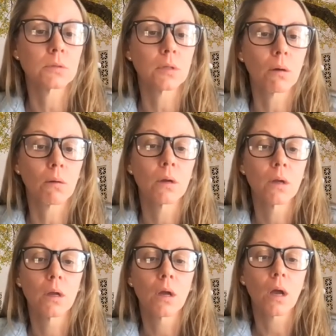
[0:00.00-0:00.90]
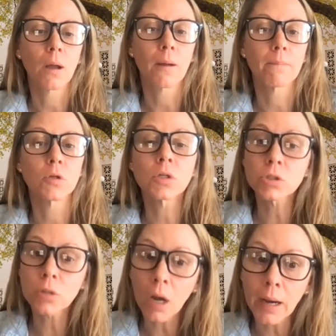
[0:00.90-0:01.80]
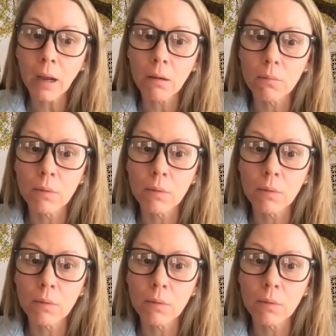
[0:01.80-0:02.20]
So you could try it out.